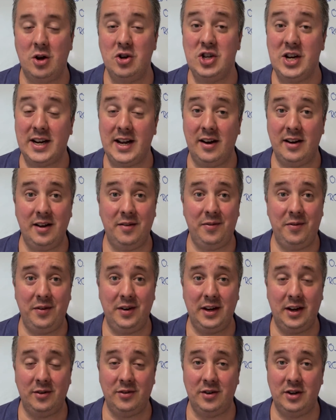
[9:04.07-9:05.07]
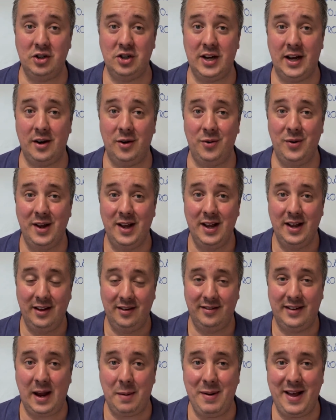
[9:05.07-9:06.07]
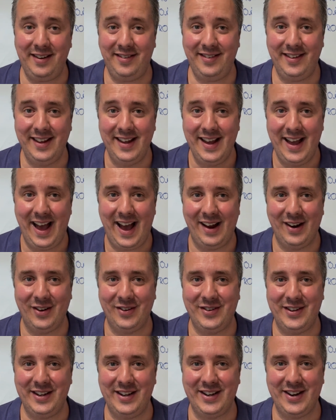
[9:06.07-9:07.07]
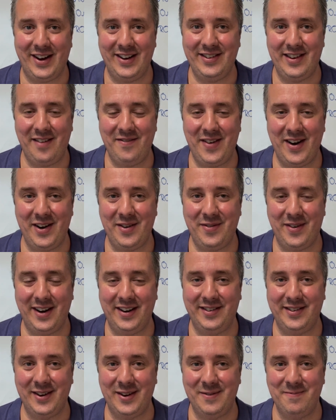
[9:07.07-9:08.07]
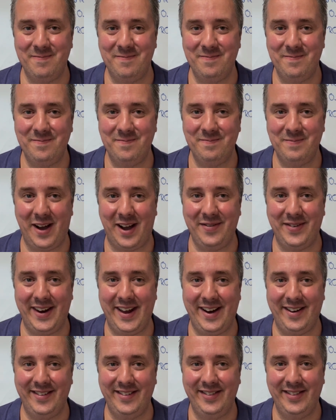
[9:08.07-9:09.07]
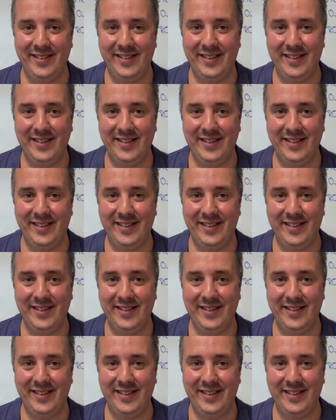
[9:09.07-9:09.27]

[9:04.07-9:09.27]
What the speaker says: and check out the other videos on the channel. Stay blessed, and I'll see you guys very, very soon. Bye for now.